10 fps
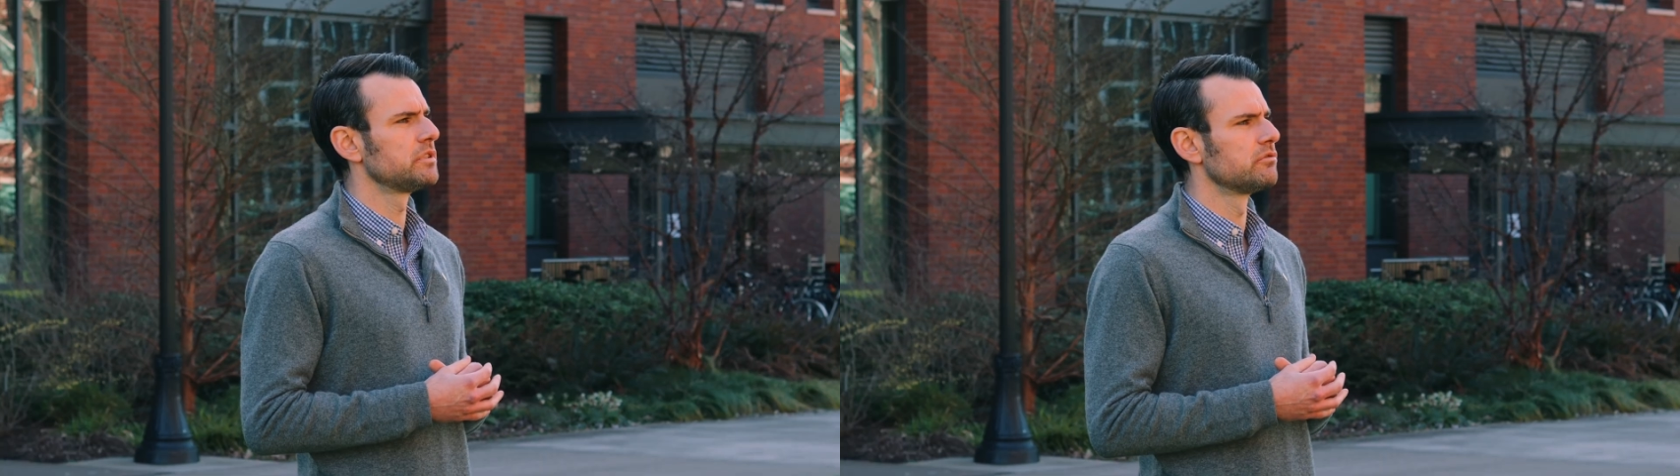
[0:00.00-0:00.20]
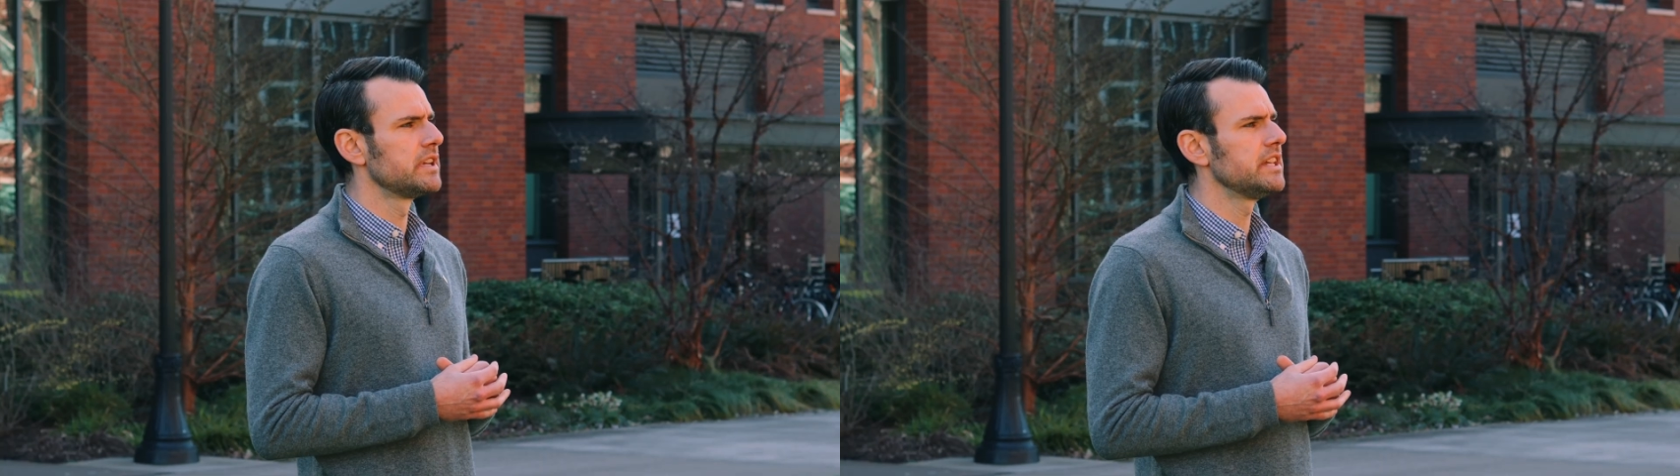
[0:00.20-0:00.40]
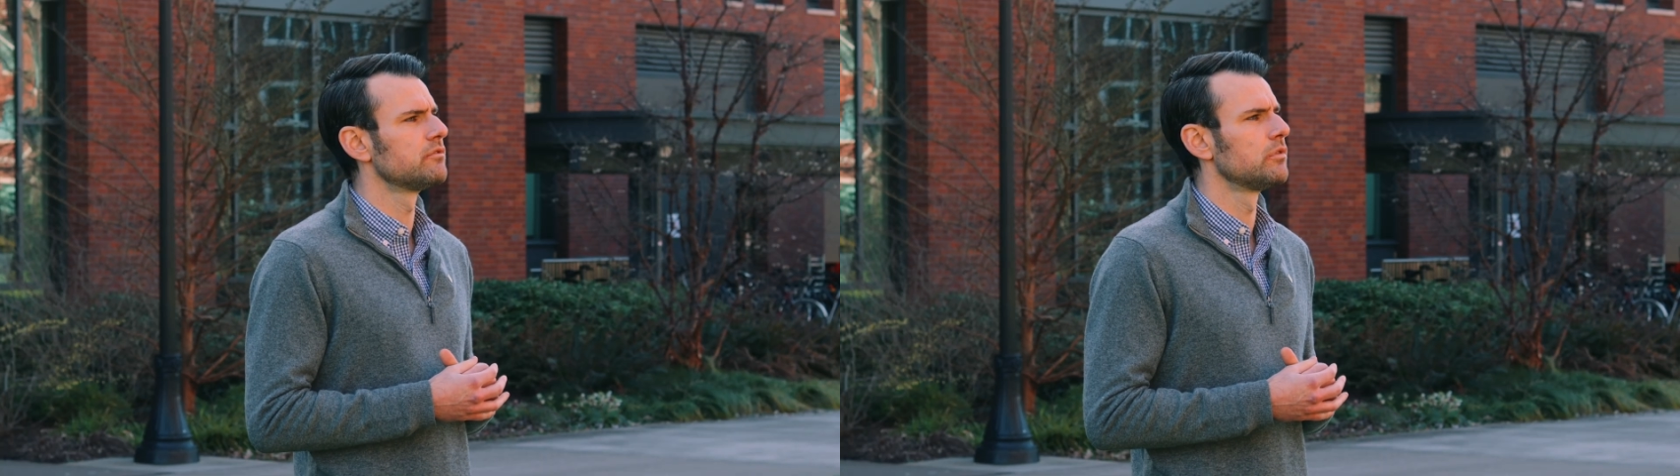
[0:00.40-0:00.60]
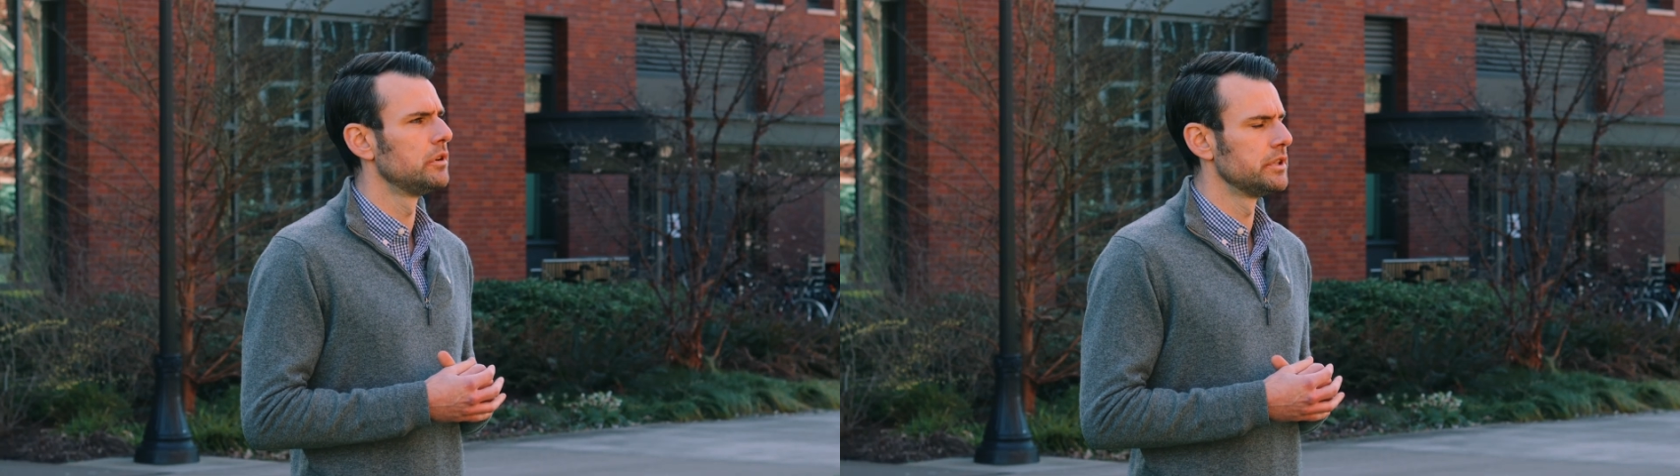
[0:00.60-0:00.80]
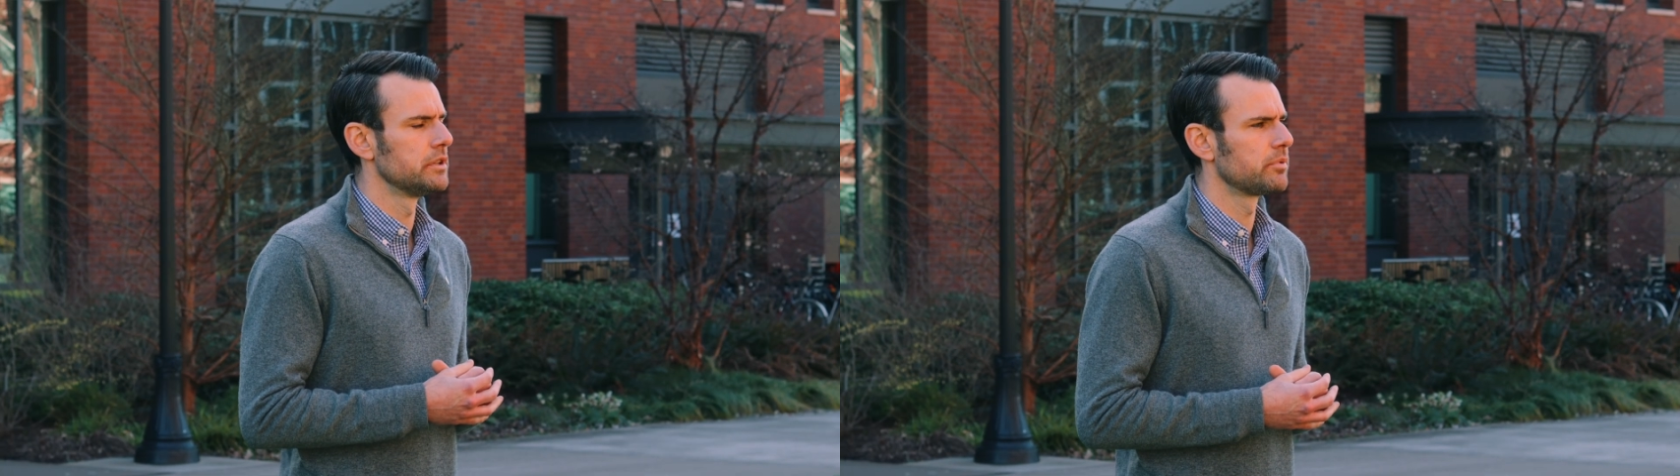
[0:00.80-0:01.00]
to
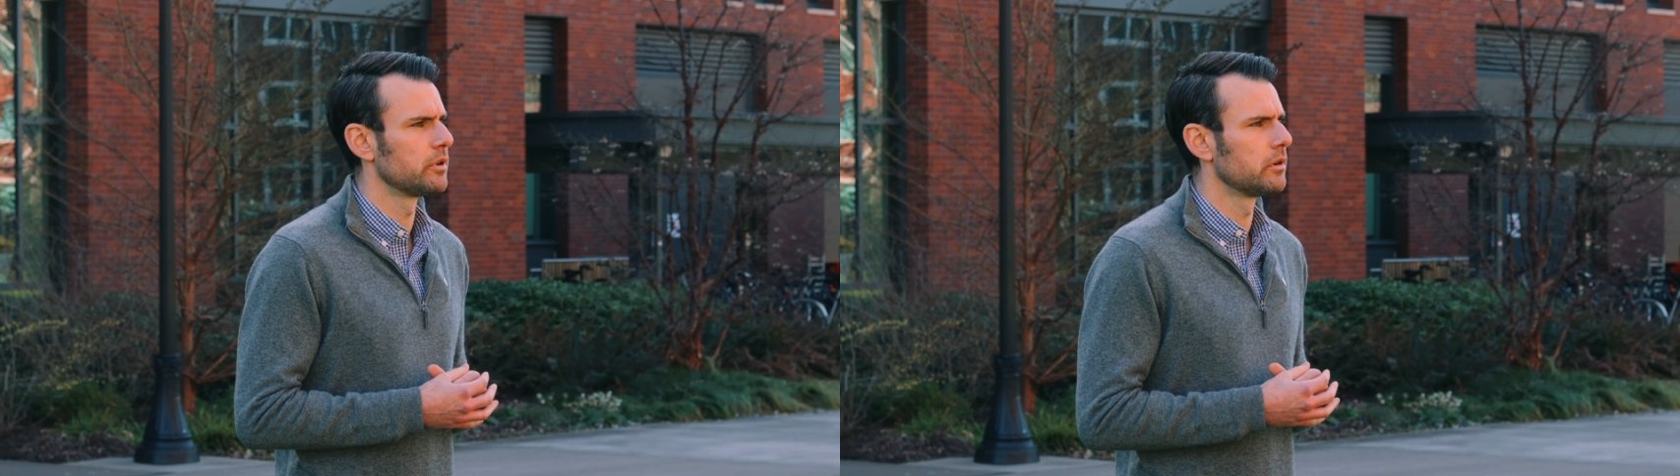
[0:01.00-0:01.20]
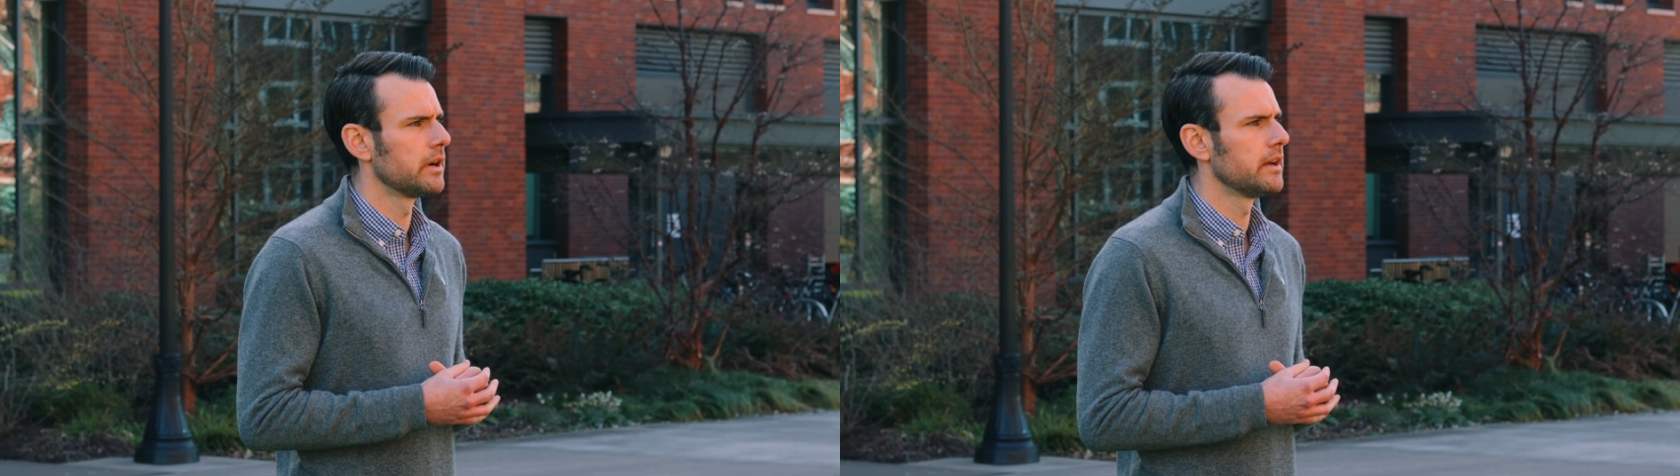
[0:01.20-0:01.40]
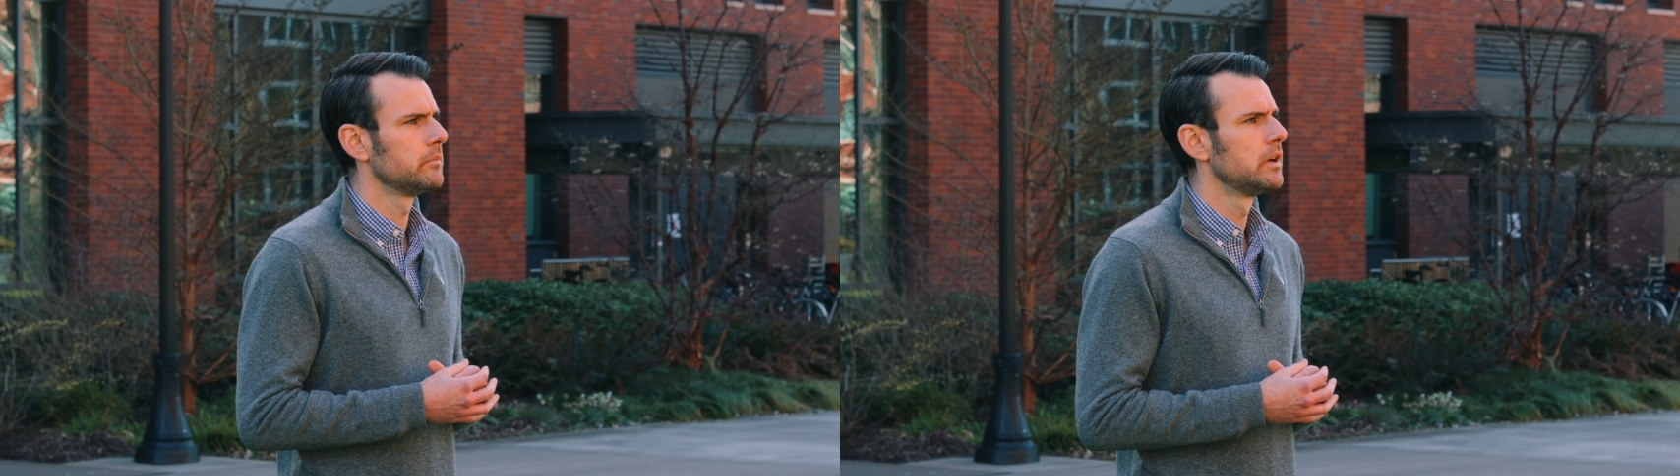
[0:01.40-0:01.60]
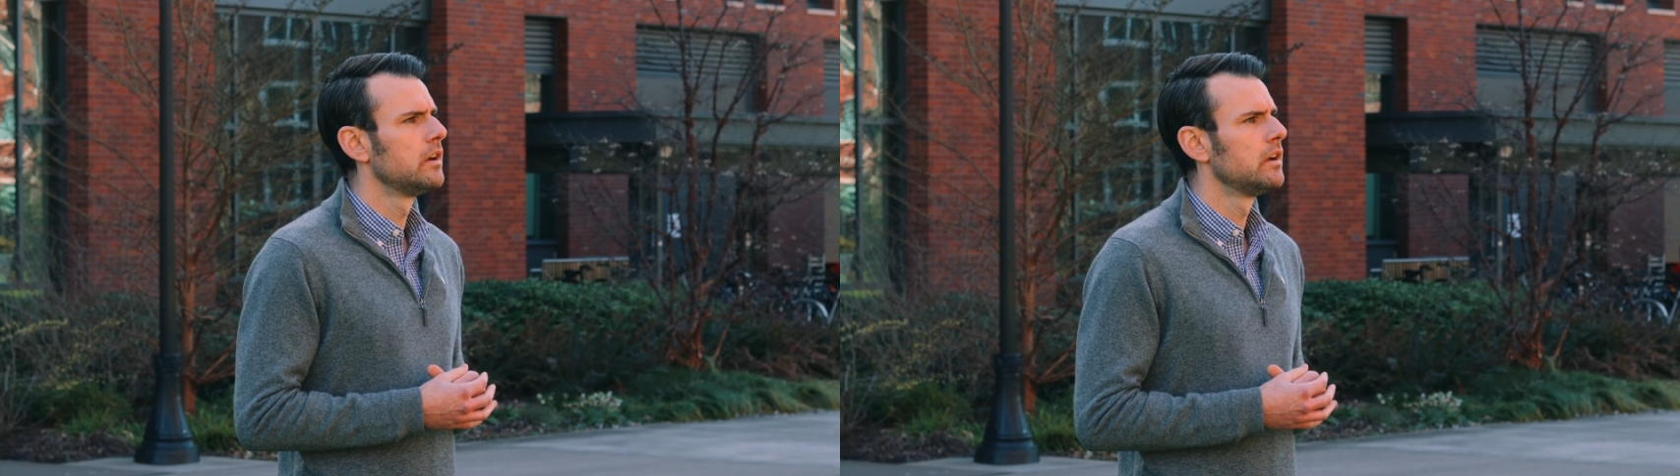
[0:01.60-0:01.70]
re-enroll in the program